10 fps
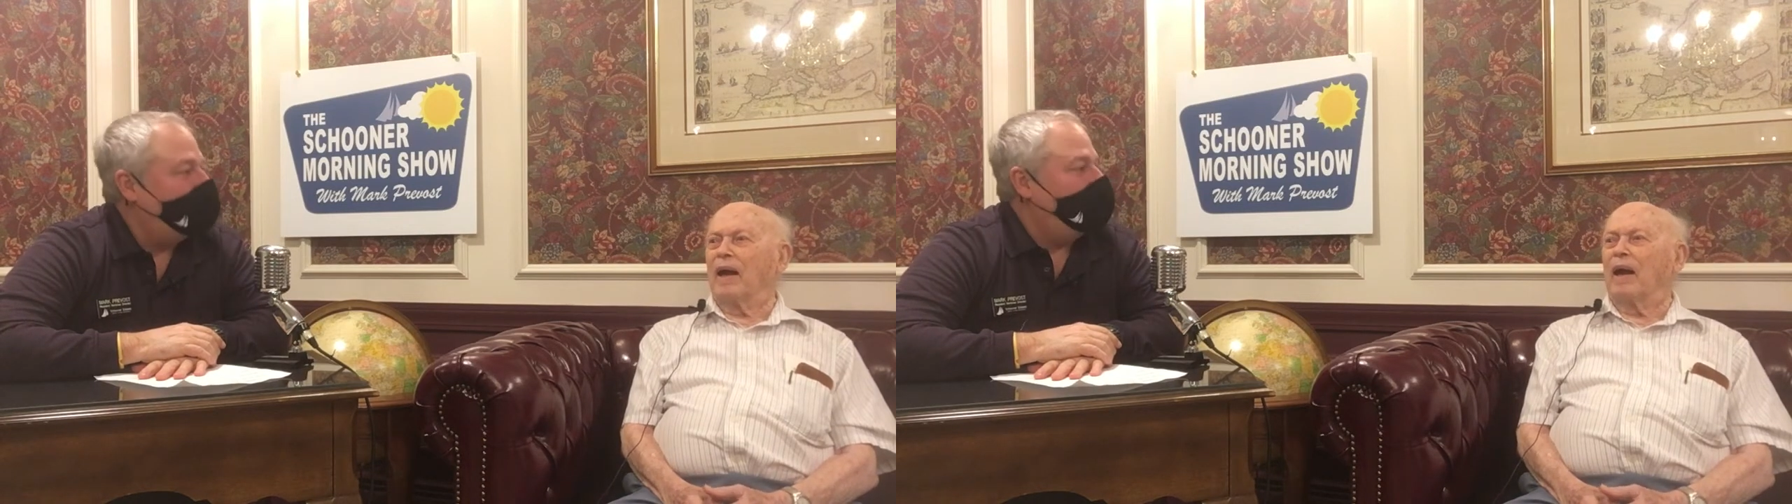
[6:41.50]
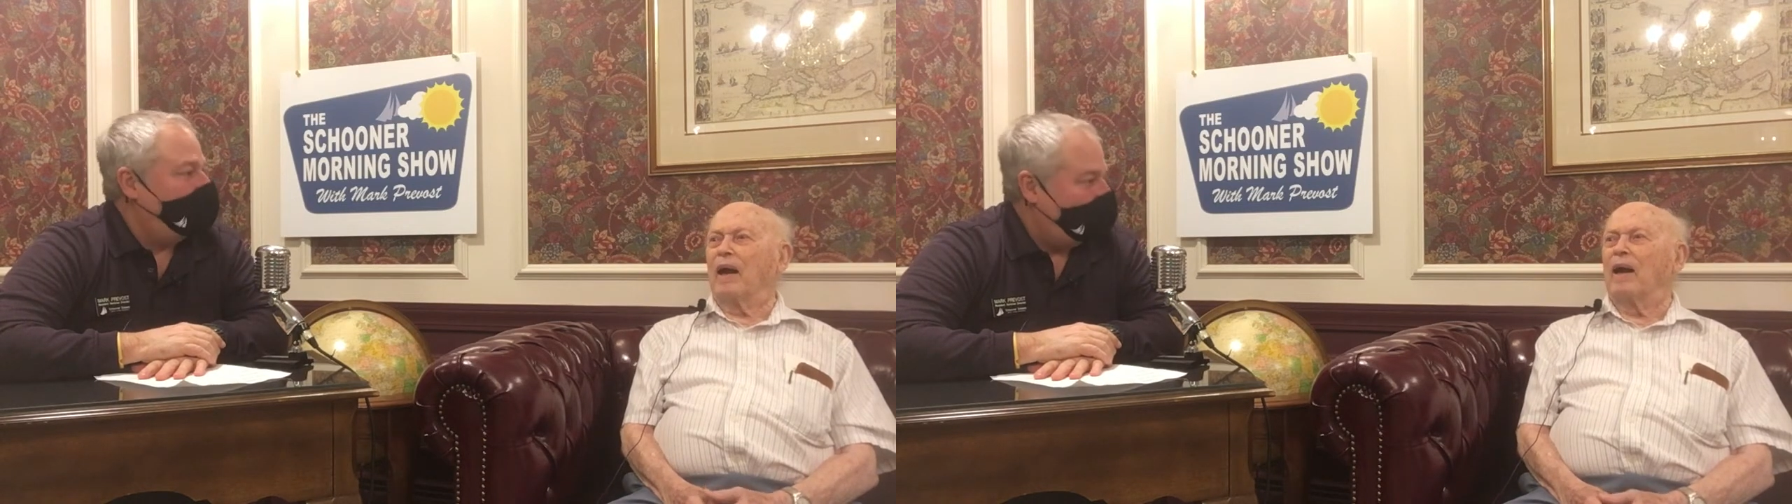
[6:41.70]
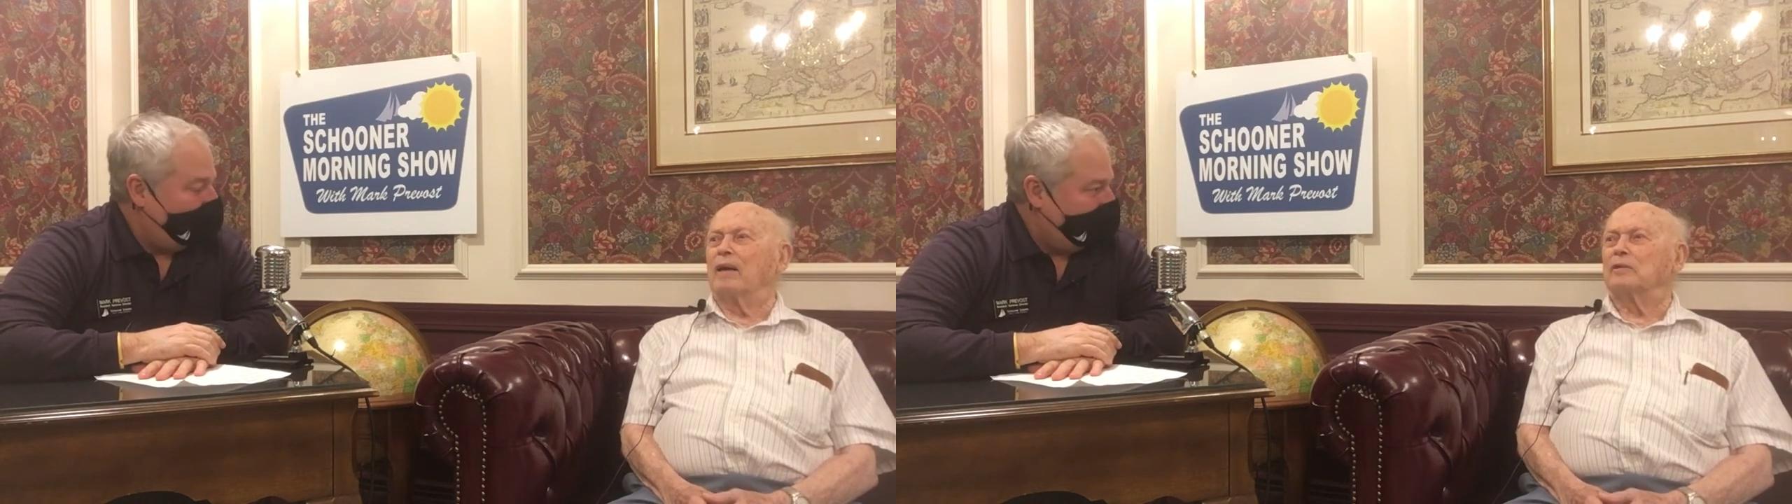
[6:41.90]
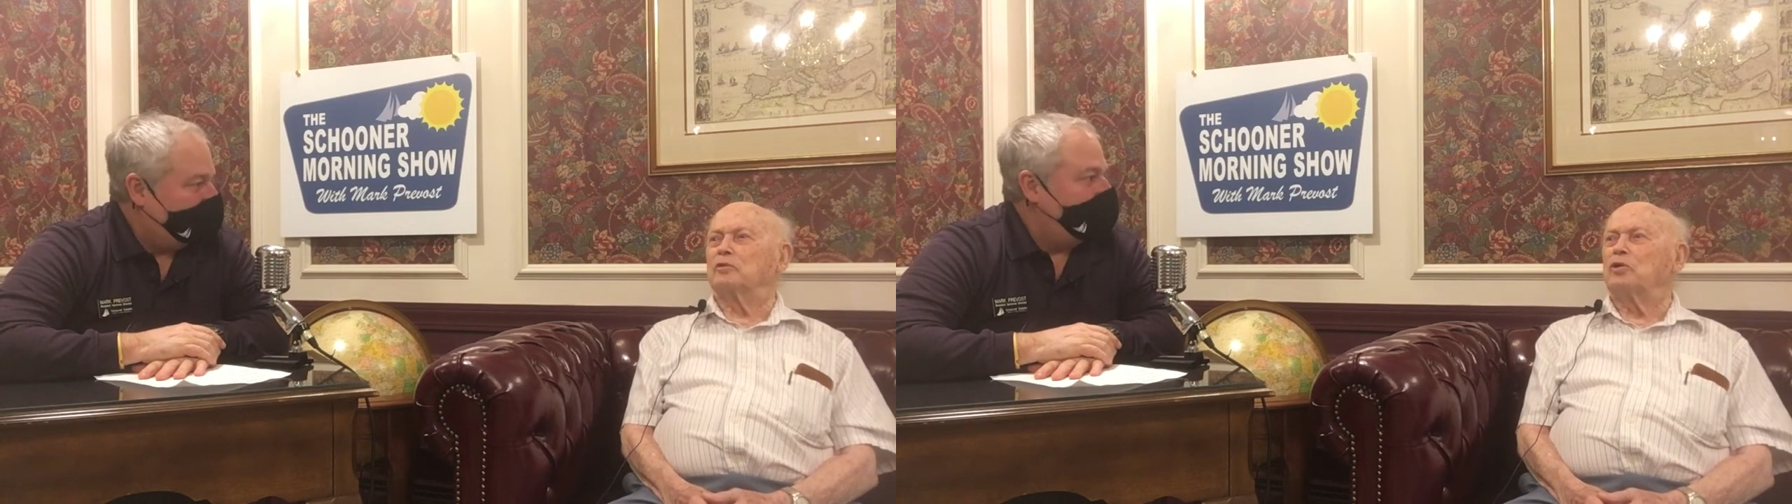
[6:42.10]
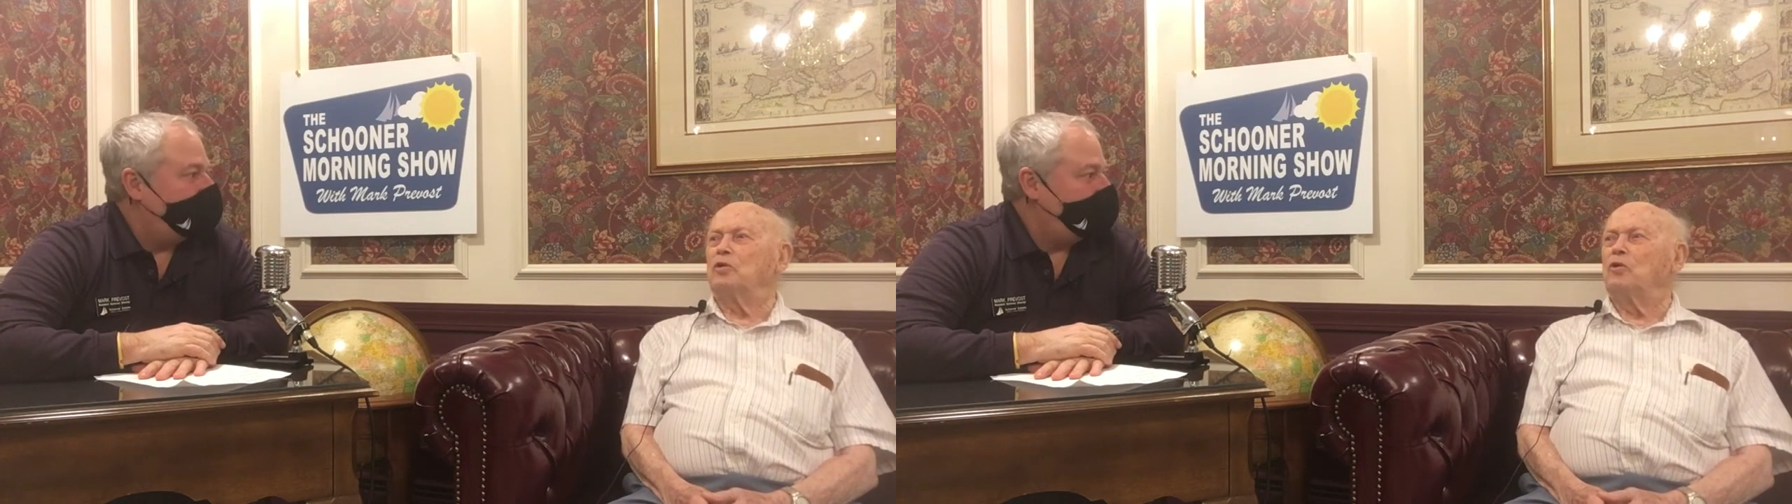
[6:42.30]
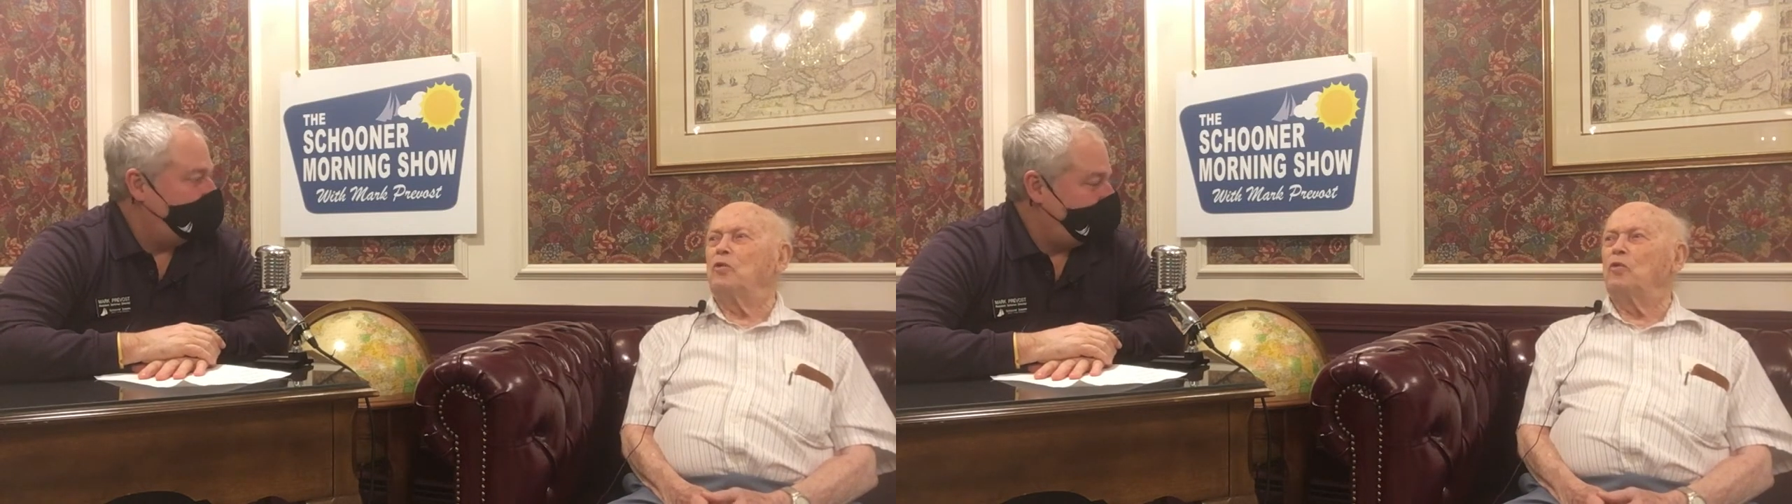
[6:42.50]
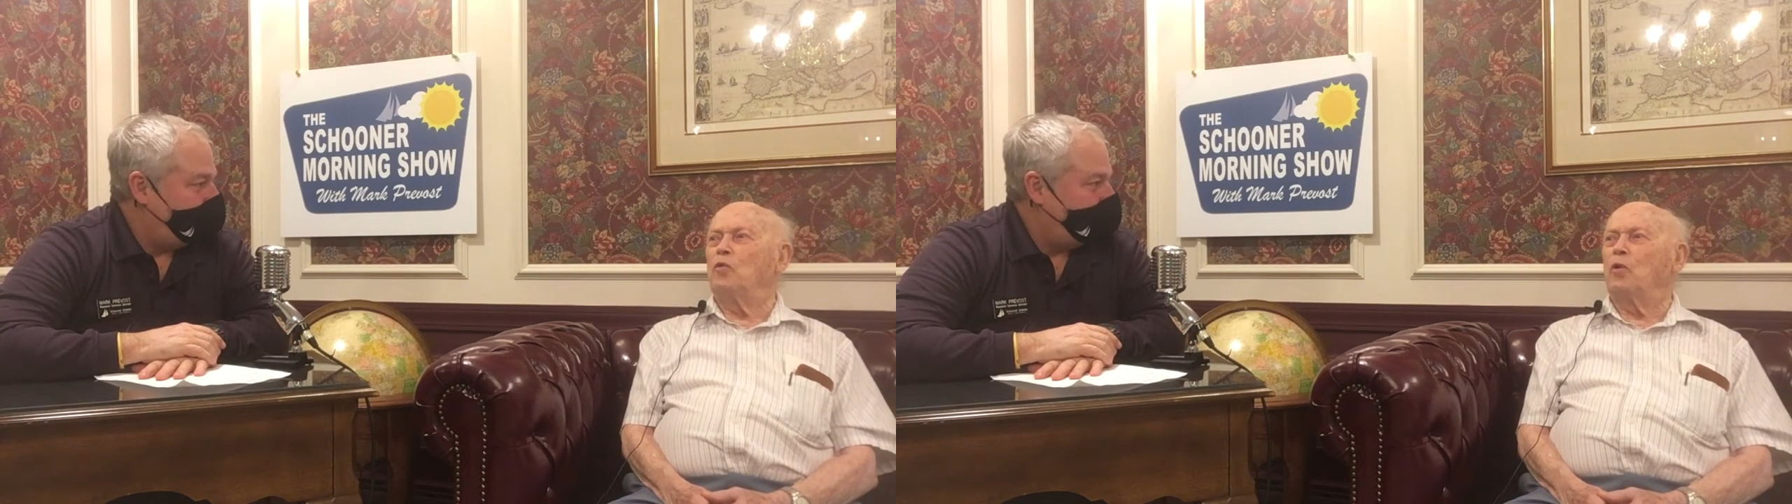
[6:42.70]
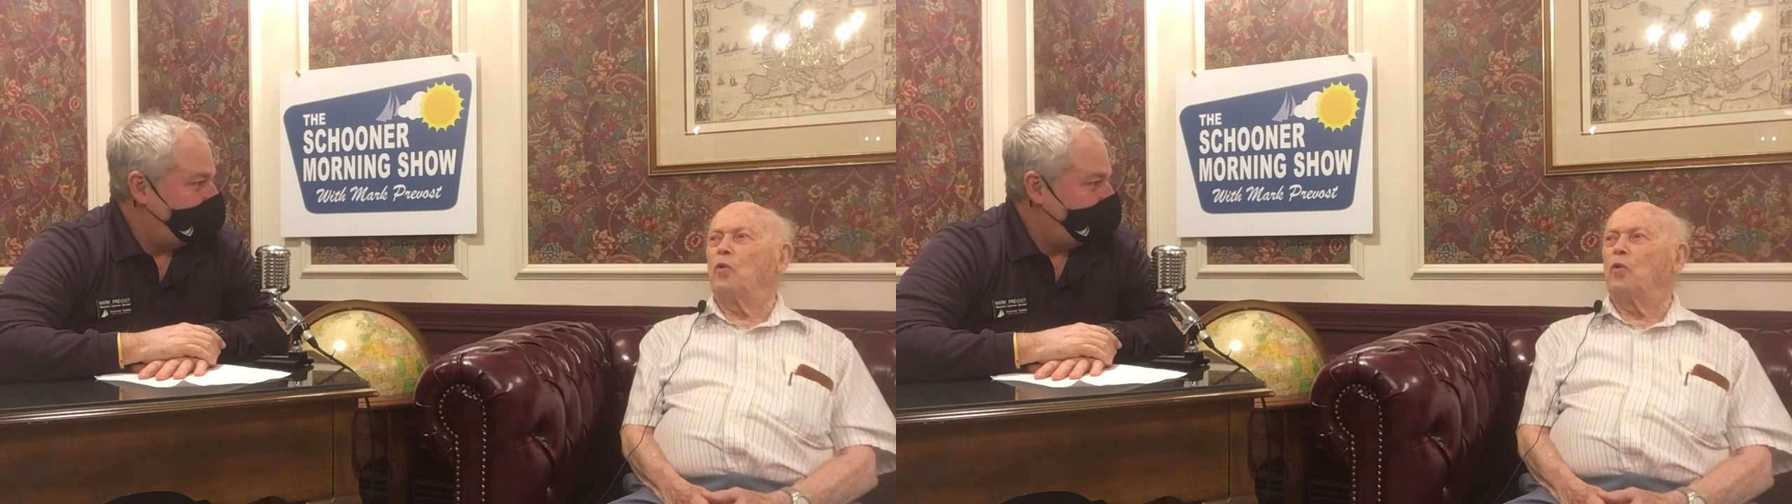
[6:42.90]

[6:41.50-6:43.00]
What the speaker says: 2